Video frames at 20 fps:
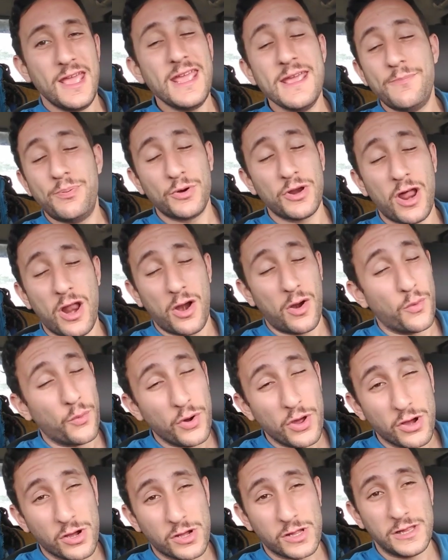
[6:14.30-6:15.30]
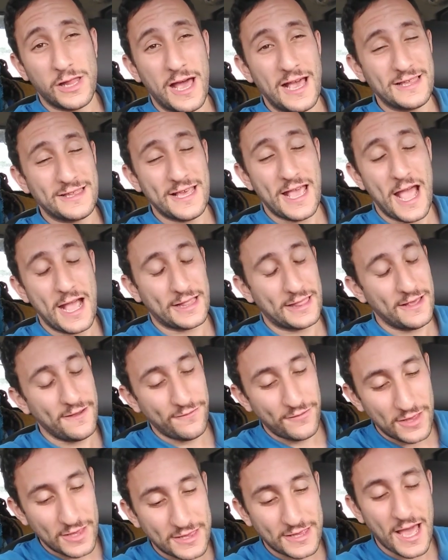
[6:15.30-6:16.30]
He put on a real class act.
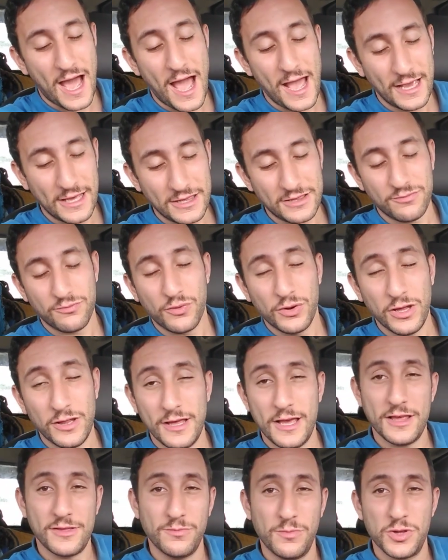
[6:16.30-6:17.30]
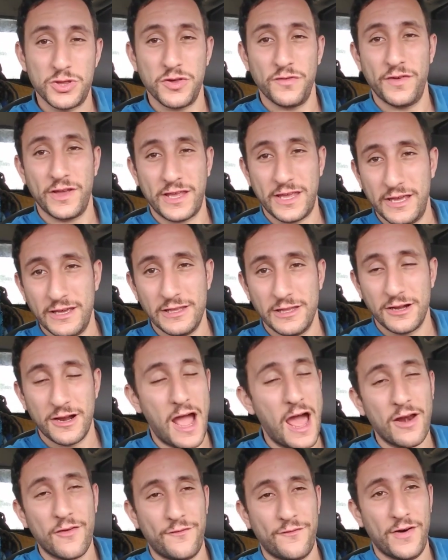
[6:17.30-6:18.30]
If this guy is really as much of a killer,
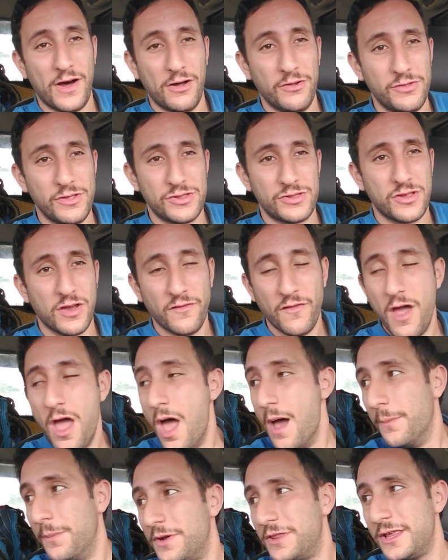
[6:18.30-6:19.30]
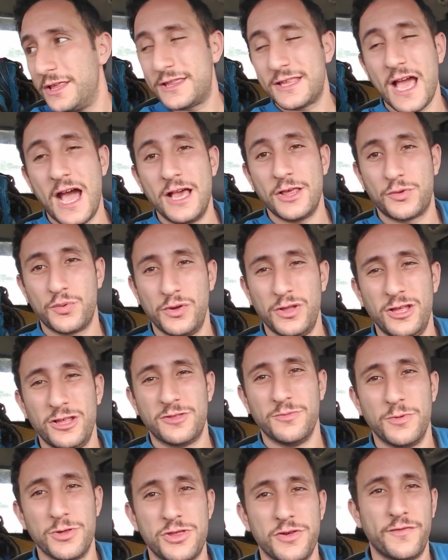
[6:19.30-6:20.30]
I don't follow this stuff, but if this guy is really
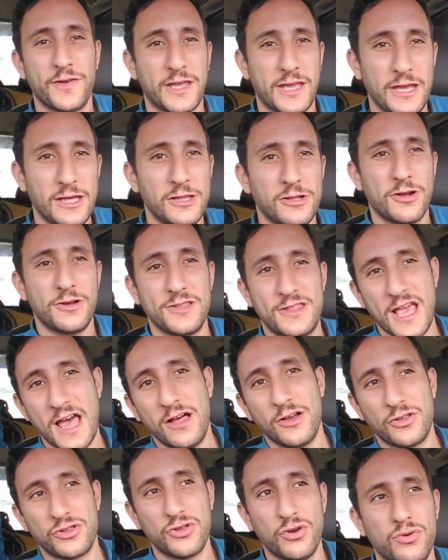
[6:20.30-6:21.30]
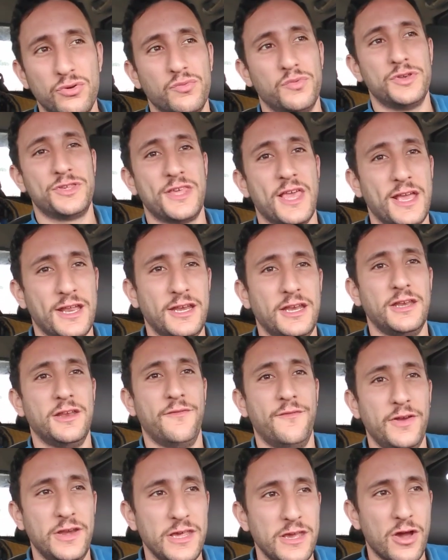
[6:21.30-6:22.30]
as much of a killer as Alex Jones was saying in
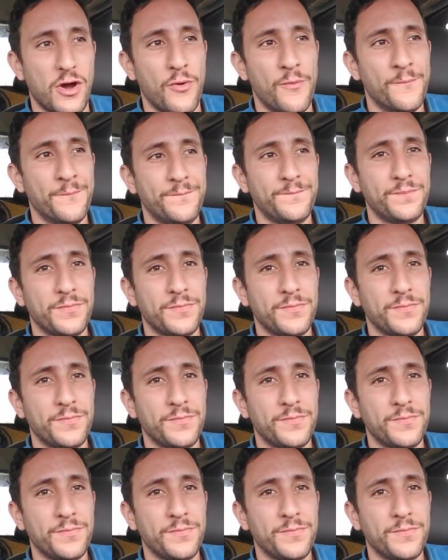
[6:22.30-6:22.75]
the video,